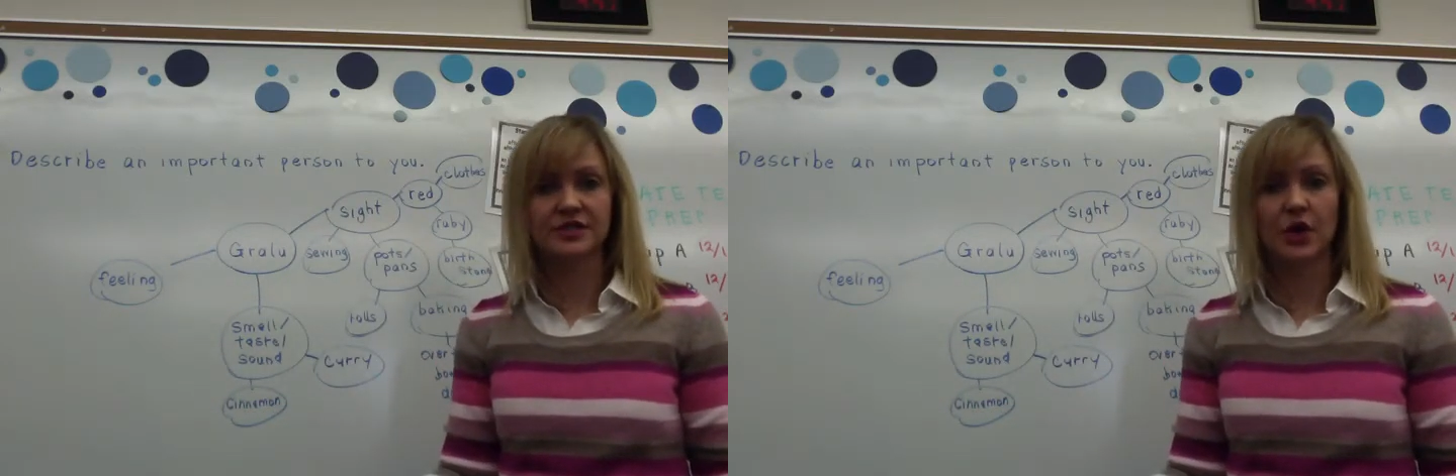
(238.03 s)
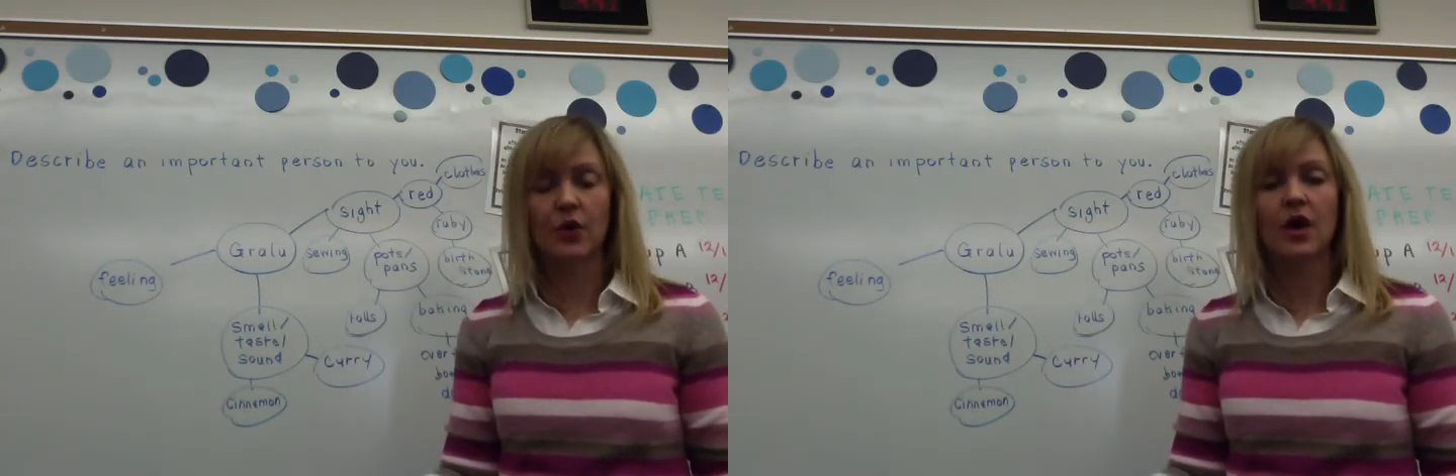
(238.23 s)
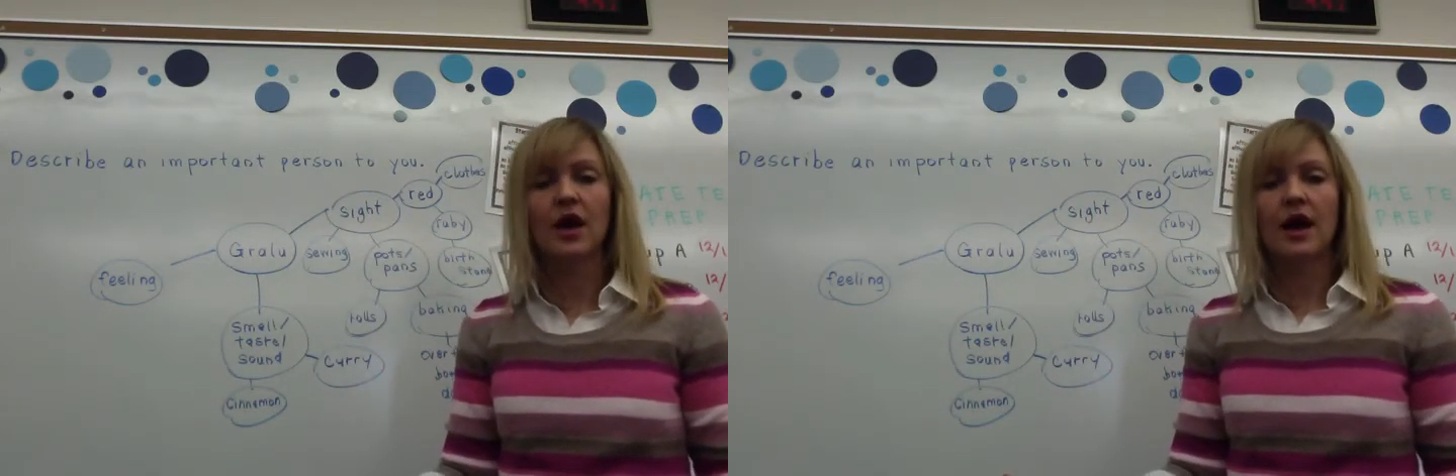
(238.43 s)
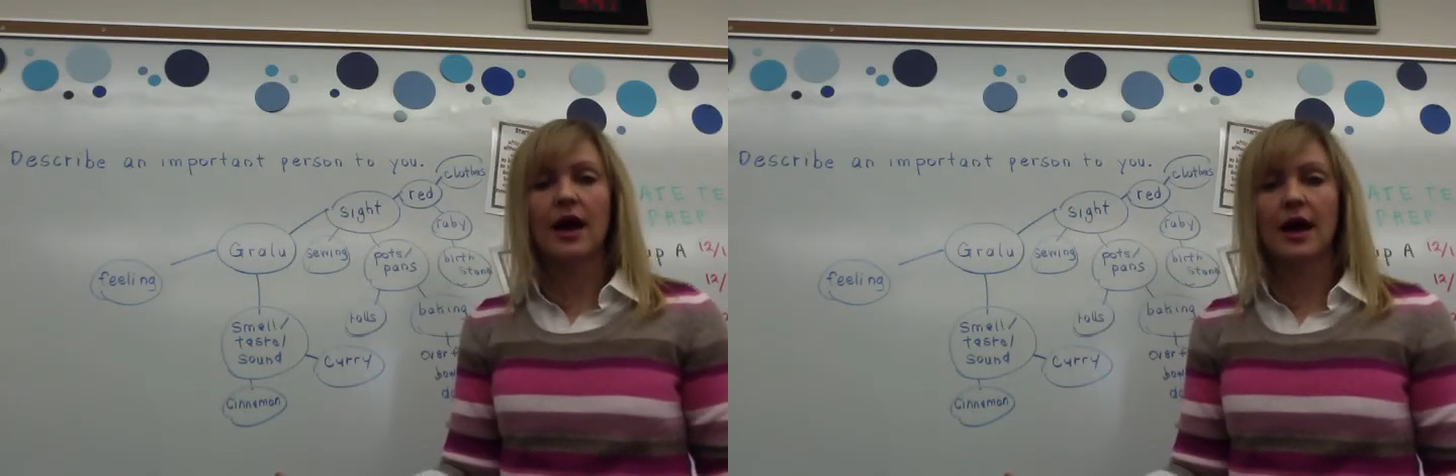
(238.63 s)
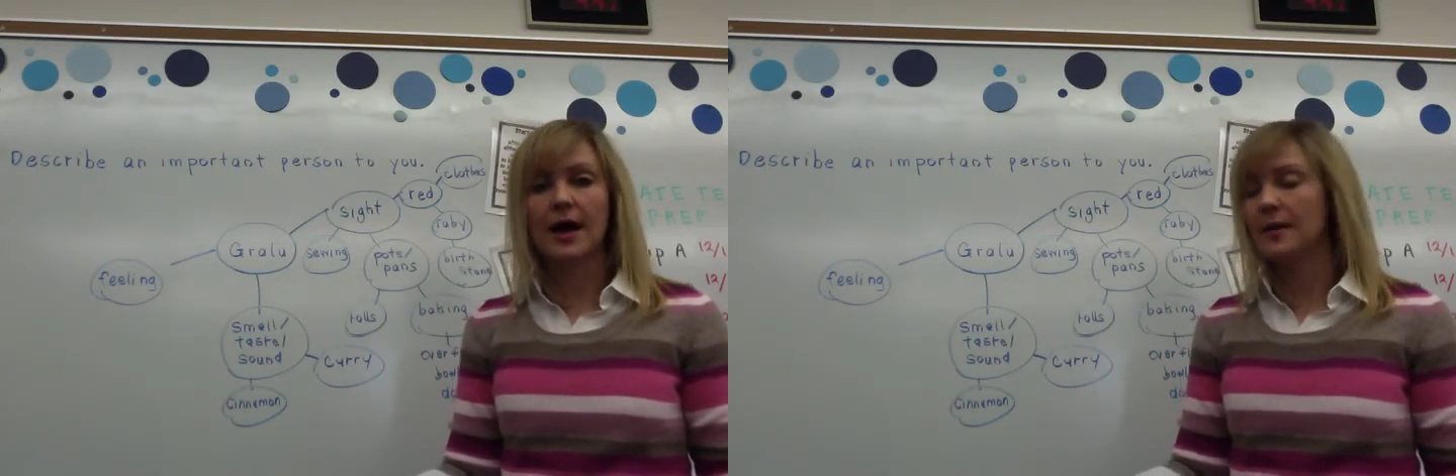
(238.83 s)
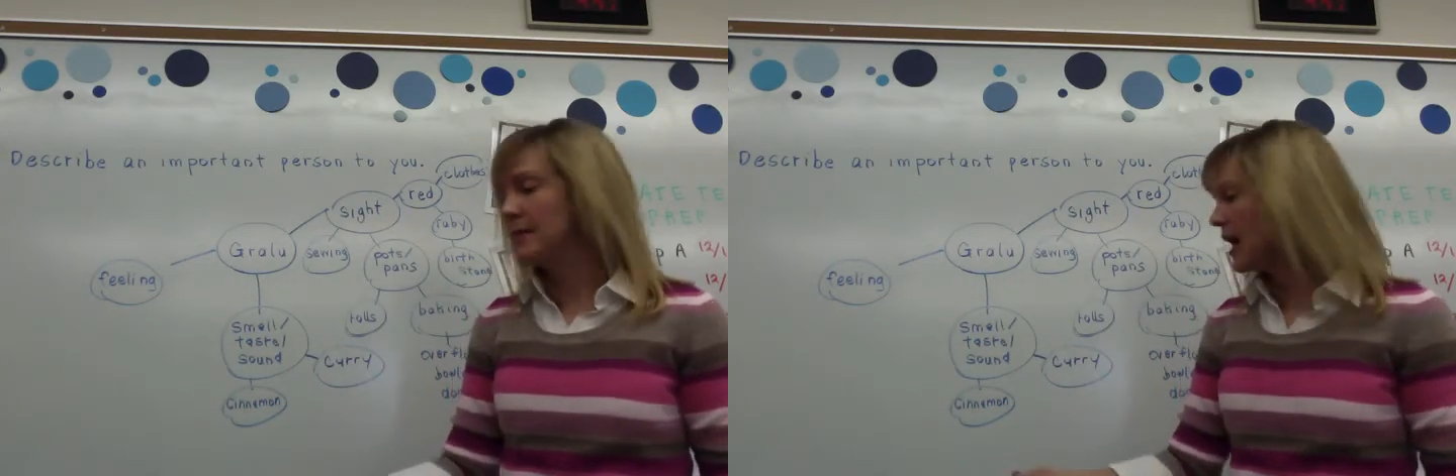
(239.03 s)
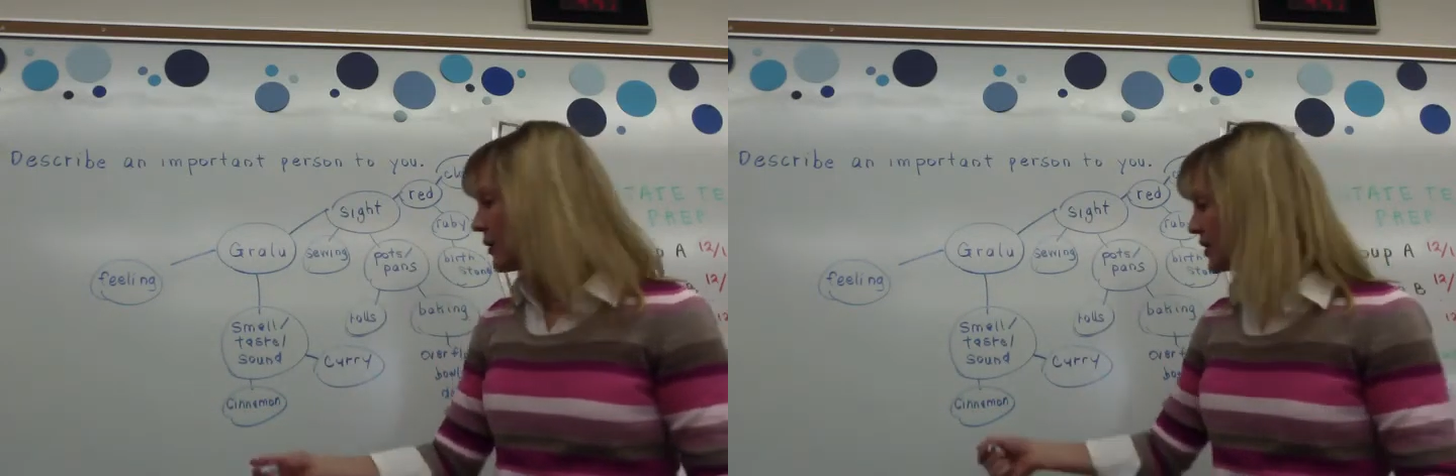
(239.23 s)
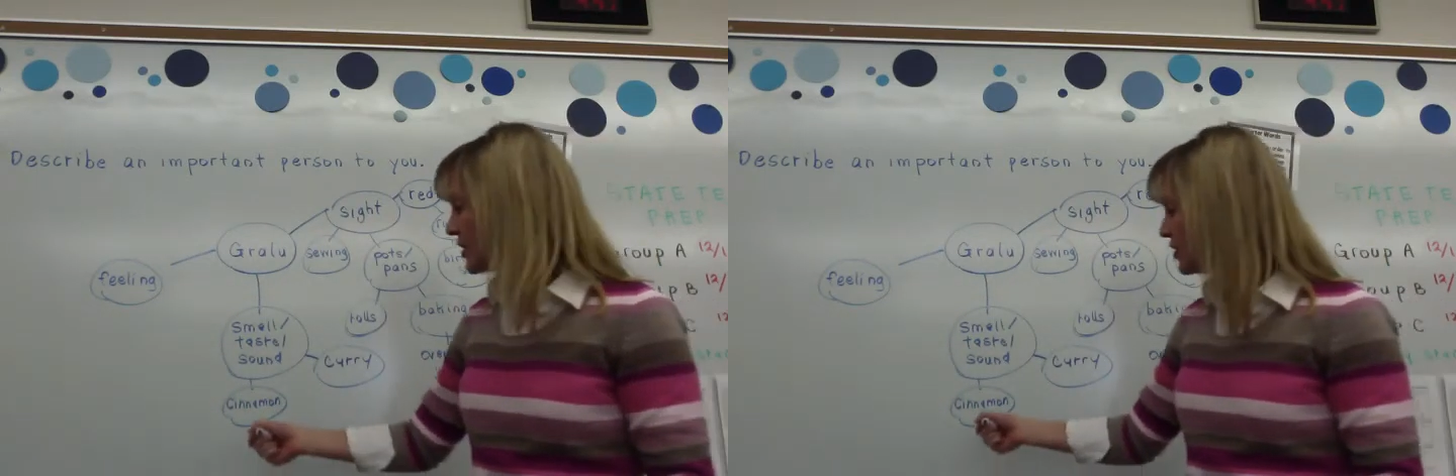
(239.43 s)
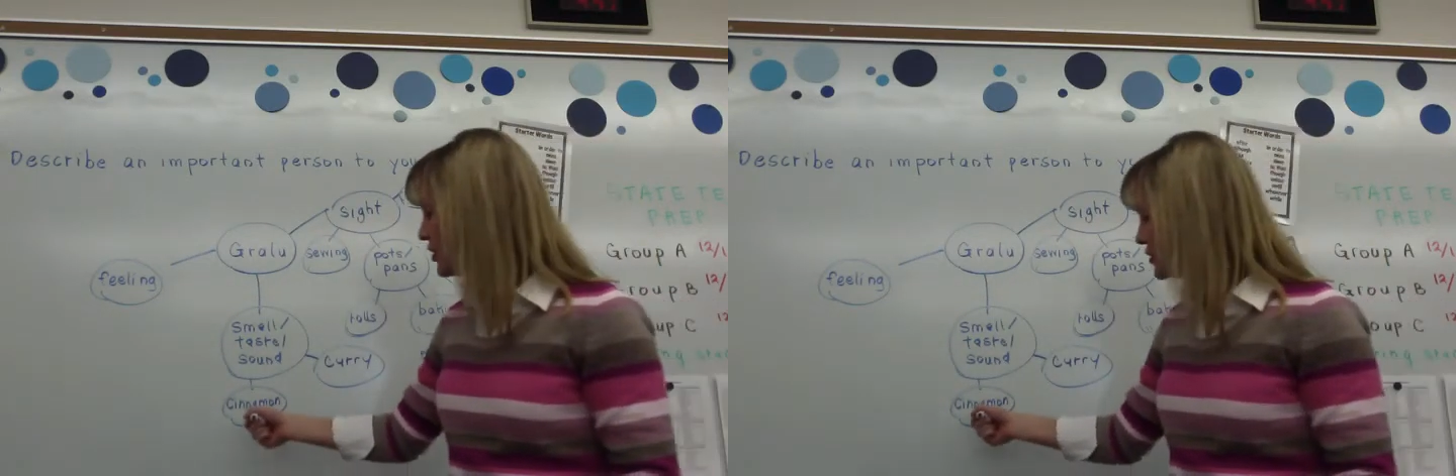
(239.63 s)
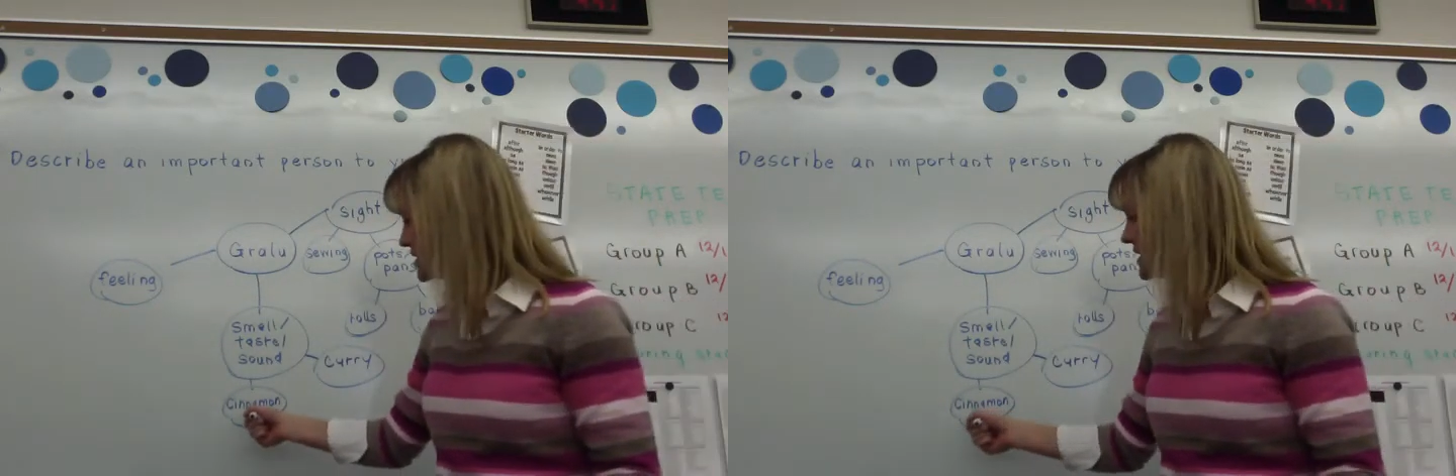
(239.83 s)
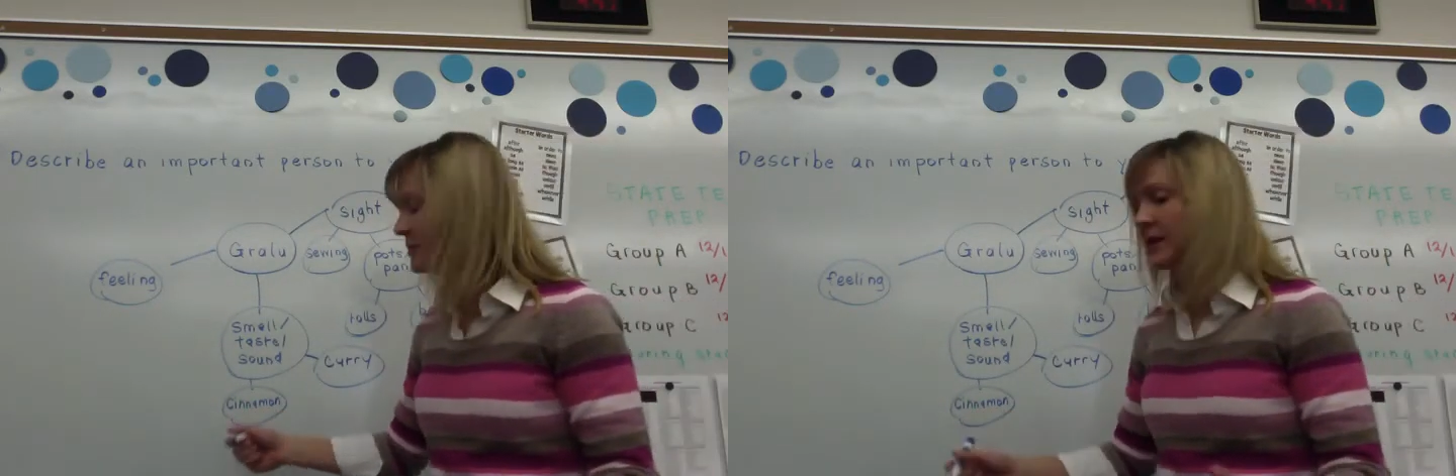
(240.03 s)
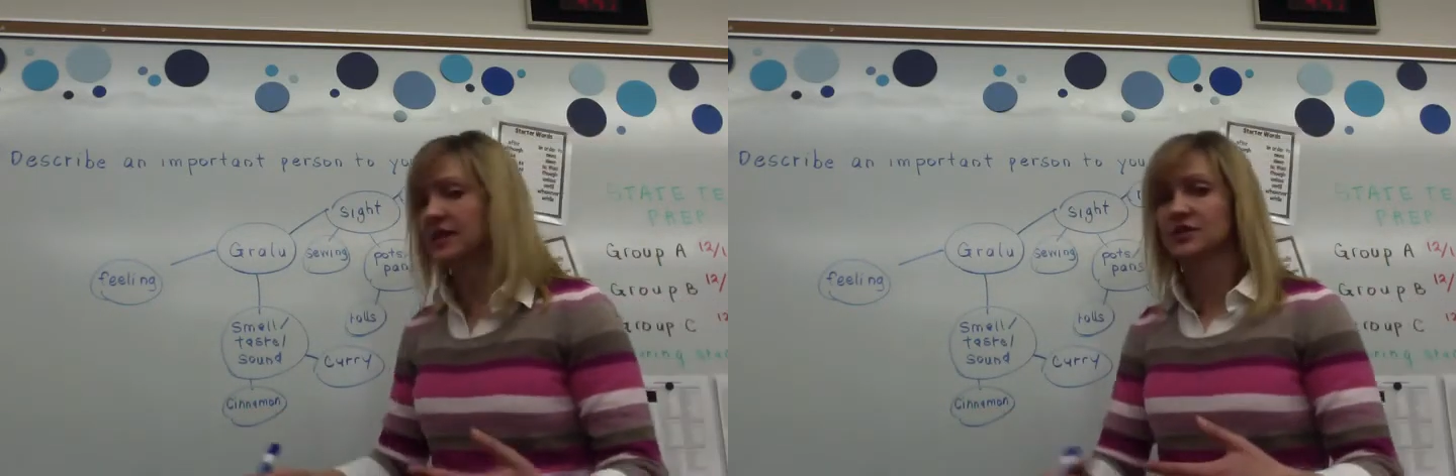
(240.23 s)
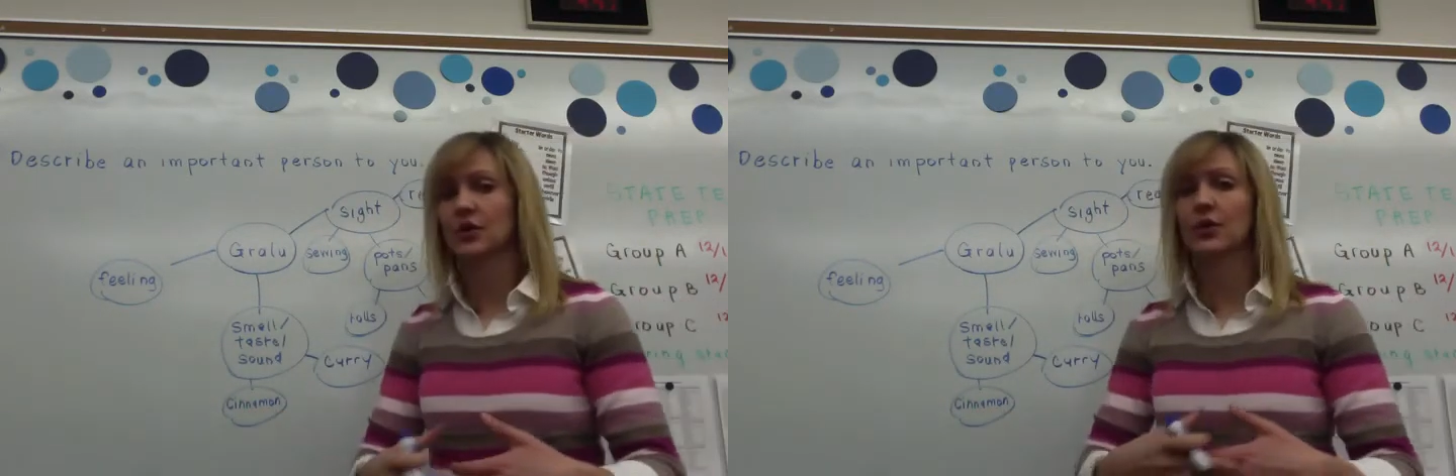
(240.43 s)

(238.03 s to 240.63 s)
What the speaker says: So I would include cinnamon. So